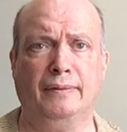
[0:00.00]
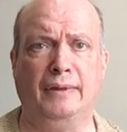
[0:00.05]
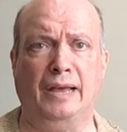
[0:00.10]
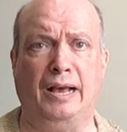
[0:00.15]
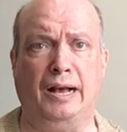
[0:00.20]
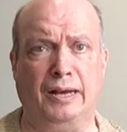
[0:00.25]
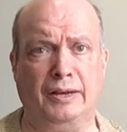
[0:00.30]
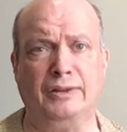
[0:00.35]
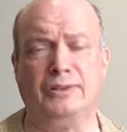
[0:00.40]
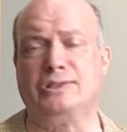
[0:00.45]

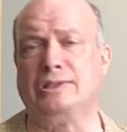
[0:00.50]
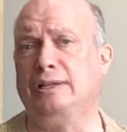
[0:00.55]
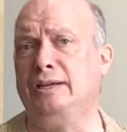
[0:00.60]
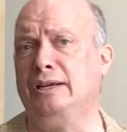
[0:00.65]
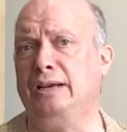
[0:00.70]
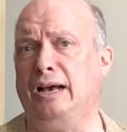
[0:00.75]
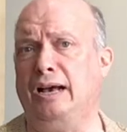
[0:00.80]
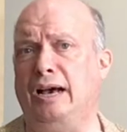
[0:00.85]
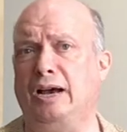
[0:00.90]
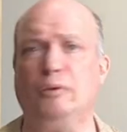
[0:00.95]

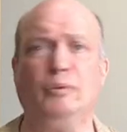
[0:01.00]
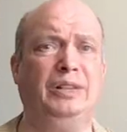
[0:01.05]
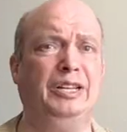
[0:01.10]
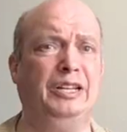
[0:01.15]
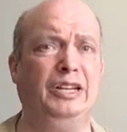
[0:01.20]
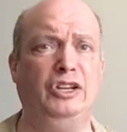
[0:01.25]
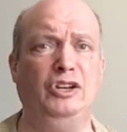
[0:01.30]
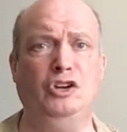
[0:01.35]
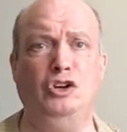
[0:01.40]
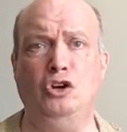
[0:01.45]
honestly, I really
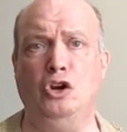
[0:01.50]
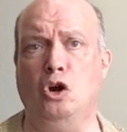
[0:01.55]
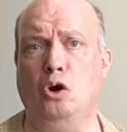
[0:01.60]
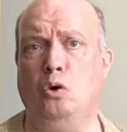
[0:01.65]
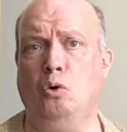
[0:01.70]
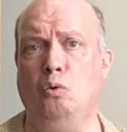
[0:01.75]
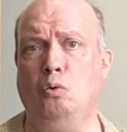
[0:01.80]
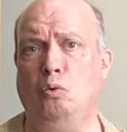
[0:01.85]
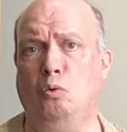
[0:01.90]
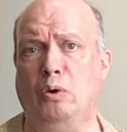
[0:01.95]
didn't know
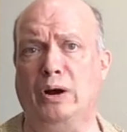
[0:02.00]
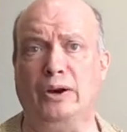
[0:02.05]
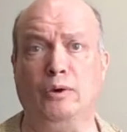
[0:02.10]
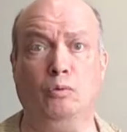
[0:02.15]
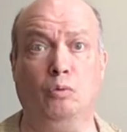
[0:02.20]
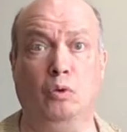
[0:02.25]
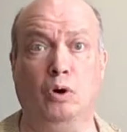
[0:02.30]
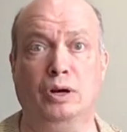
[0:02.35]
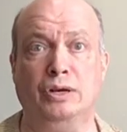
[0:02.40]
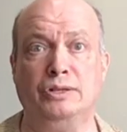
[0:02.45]
what it
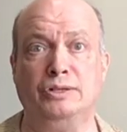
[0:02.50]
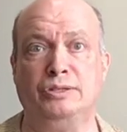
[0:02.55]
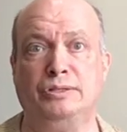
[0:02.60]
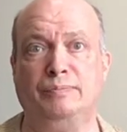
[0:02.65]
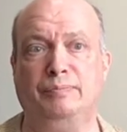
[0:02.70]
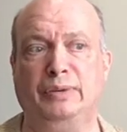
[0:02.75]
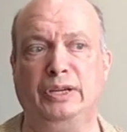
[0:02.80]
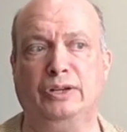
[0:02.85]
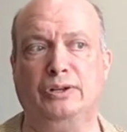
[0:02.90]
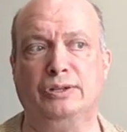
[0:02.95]
was
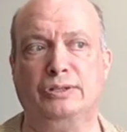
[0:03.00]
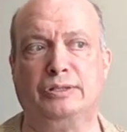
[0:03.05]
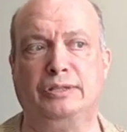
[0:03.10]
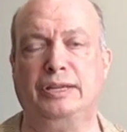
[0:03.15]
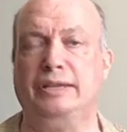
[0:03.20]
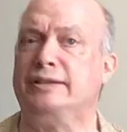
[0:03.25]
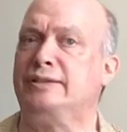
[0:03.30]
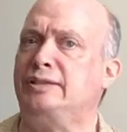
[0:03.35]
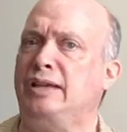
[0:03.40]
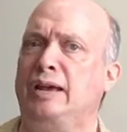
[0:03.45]
because the
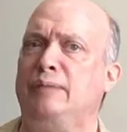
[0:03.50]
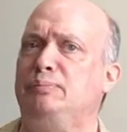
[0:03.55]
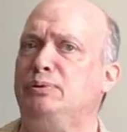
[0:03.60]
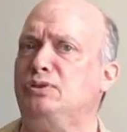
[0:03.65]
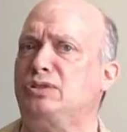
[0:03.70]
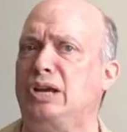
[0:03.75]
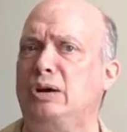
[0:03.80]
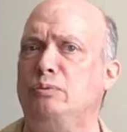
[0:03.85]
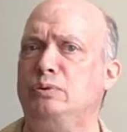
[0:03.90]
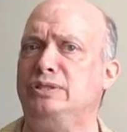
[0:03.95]

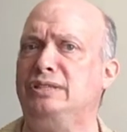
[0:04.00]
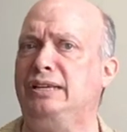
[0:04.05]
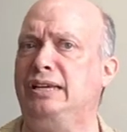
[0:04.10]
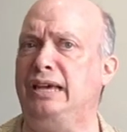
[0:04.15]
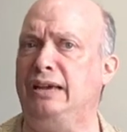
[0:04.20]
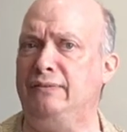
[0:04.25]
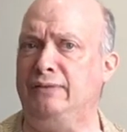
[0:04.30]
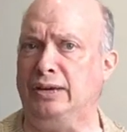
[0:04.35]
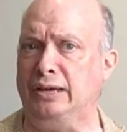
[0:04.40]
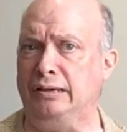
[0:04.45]
examples I was
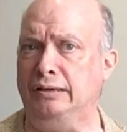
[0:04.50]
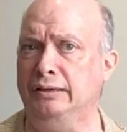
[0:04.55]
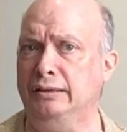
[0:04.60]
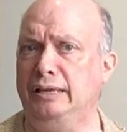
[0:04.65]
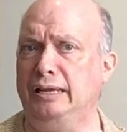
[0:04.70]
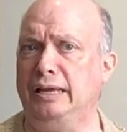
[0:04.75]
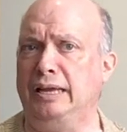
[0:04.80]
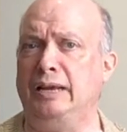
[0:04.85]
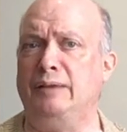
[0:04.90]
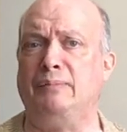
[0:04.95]
giving
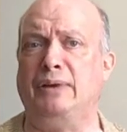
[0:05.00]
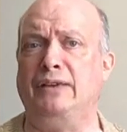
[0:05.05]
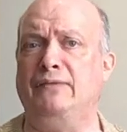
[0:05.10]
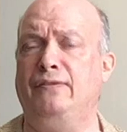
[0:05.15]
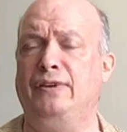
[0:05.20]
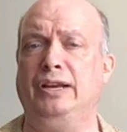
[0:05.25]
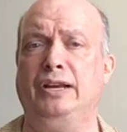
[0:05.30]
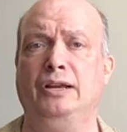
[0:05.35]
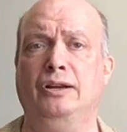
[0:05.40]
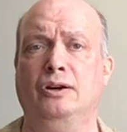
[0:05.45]
in my
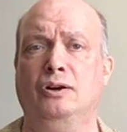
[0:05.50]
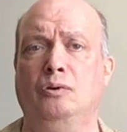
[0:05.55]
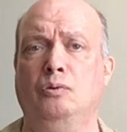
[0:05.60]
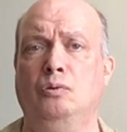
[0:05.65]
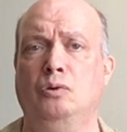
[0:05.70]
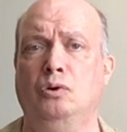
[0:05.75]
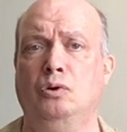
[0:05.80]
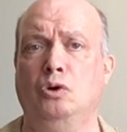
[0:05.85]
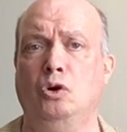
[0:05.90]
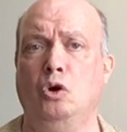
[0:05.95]
video
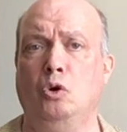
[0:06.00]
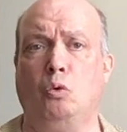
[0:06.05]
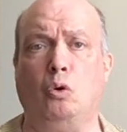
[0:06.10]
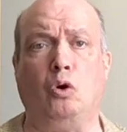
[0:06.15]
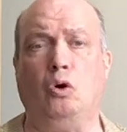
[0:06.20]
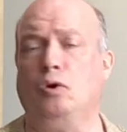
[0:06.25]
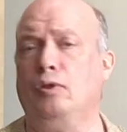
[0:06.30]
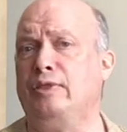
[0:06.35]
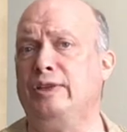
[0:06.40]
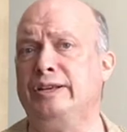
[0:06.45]
were
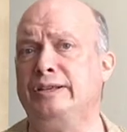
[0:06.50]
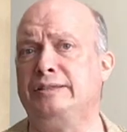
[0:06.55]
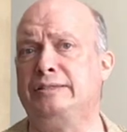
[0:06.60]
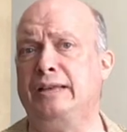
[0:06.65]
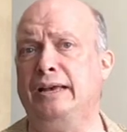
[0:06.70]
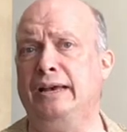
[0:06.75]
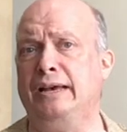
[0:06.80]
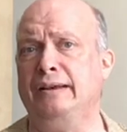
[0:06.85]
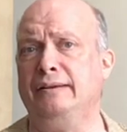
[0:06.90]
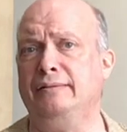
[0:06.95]
all things
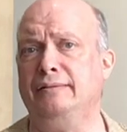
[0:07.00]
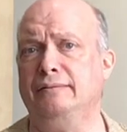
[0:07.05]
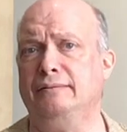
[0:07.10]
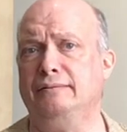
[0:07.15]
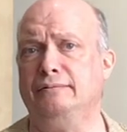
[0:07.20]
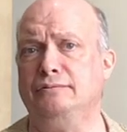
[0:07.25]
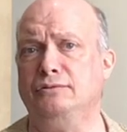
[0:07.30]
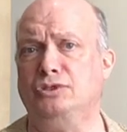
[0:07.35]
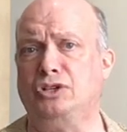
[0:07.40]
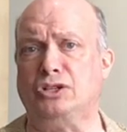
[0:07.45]
that
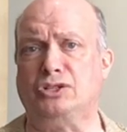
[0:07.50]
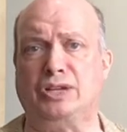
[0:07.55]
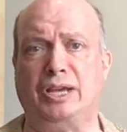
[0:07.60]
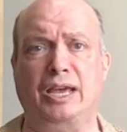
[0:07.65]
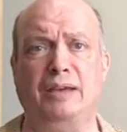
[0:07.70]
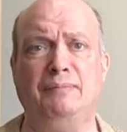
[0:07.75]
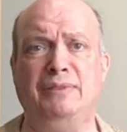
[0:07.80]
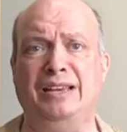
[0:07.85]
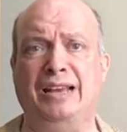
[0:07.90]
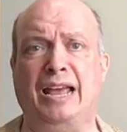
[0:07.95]
just
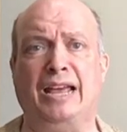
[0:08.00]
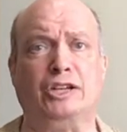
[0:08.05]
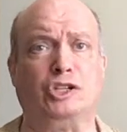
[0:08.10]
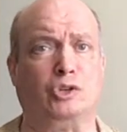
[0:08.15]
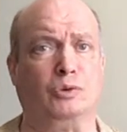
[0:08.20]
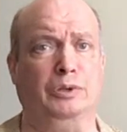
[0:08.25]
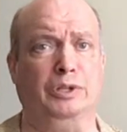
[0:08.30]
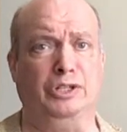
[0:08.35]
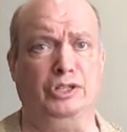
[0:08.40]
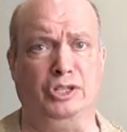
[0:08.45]
came
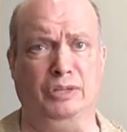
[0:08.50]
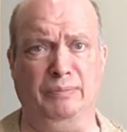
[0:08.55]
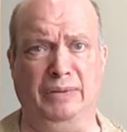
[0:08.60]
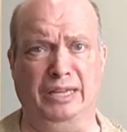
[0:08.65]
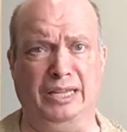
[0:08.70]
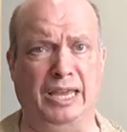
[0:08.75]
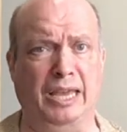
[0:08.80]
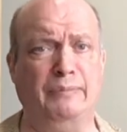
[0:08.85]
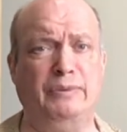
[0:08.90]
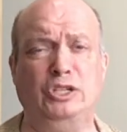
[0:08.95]
naturally to me,
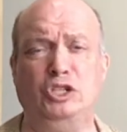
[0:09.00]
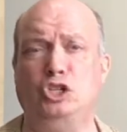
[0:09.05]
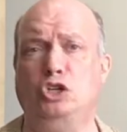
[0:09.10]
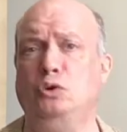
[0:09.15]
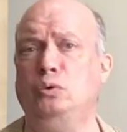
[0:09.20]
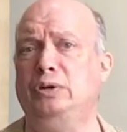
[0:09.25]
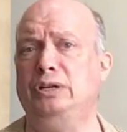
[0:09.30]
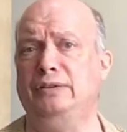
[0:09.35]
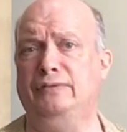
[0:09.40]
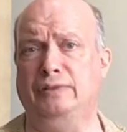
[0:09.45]
came
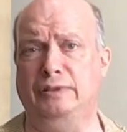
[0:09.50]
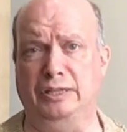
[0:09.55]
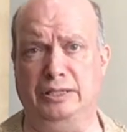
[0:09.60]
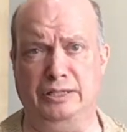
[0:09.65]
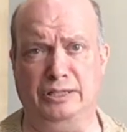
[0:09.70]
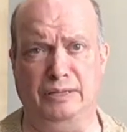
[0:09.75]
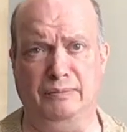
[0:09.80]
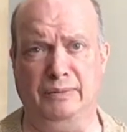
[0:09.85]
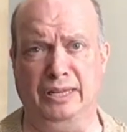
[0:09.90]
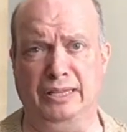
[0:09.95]
intuitively
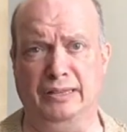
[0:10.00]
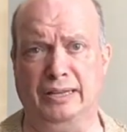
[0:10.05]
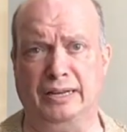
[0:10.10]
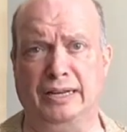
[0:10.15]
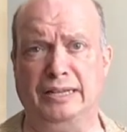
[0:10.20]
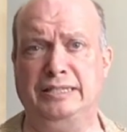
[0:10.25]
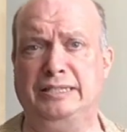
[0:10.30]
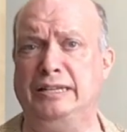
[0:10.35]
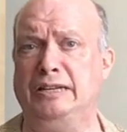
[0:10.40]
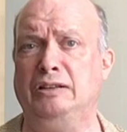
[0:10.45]
to me, that
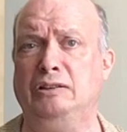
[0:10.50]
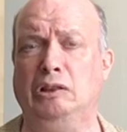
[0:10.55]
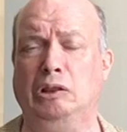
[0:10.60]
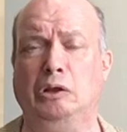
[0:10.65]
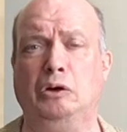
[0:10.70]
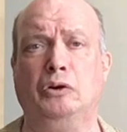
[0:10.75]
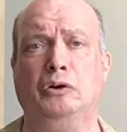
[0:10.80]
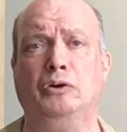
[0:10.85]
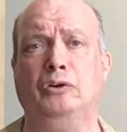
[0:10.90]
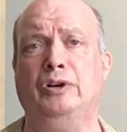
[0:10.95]
I didn't
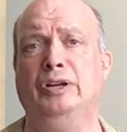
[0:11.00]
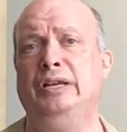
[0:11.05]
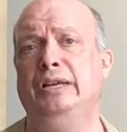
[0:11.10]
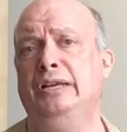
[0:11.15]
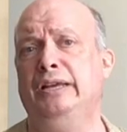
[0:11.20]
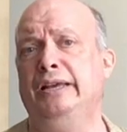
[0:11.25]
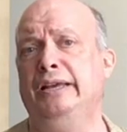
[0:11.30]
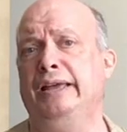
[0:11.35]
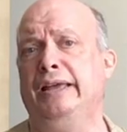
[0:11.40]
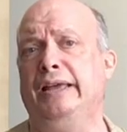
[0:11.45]
learn
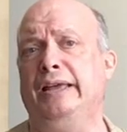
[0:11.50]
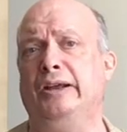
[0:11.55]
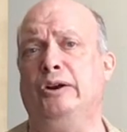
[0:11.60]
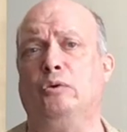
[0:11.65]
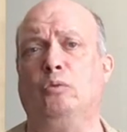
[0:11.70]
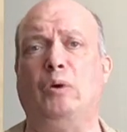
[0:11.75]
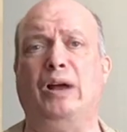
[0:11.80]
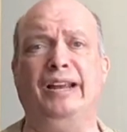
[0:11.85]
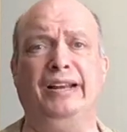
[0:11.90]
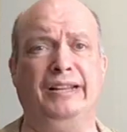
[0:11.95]
in a
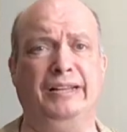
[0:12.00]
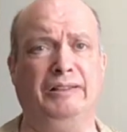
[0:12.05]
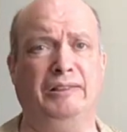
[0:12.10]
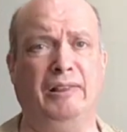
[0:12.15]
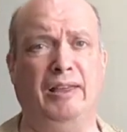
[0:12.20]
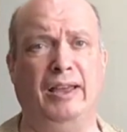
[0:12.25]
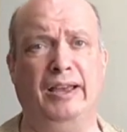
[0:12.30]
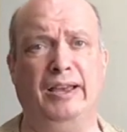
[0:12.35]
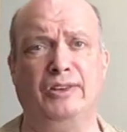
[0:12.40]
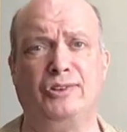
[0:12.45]
writing
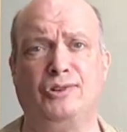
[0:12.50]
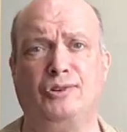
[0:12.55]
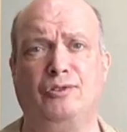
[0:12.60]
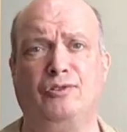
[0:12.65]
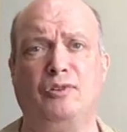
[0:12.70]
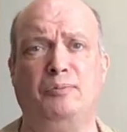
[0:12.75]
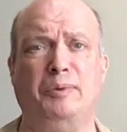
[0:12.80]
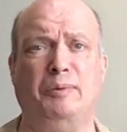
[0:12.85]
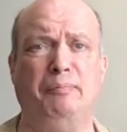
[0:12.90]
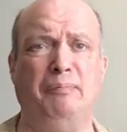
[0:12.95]
class or
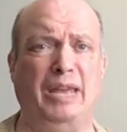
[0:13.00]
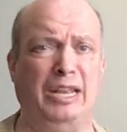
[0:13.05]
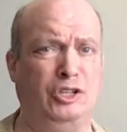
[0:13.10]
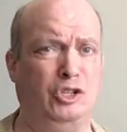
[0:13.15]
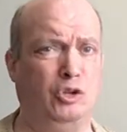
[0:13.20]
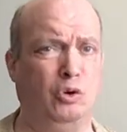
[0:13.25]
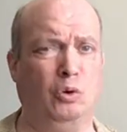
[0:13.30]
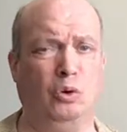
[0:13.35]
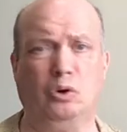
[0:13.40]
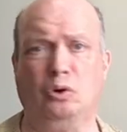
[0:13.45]
from a
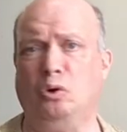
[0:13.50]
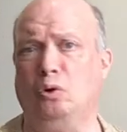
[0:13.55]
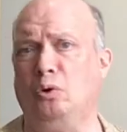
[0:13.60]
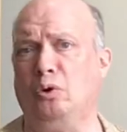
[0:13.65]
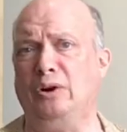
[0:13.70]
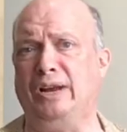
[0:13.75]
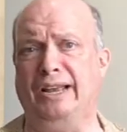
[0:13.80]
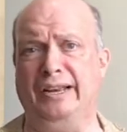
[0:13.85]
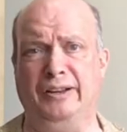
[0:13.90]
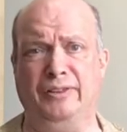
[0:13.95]
mentor or
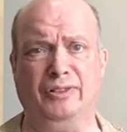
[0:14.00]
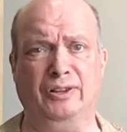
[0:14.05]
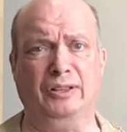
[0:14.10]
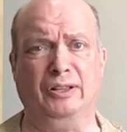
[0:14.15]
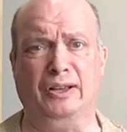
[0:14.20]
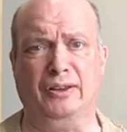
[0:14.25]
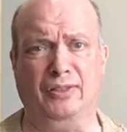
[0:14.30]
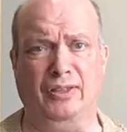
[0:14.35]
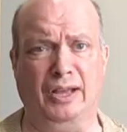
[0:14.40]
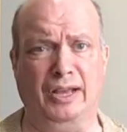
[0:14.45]
anything
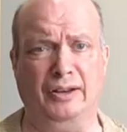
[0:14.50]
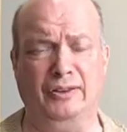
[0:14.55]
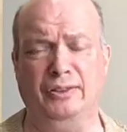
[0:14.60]
like that.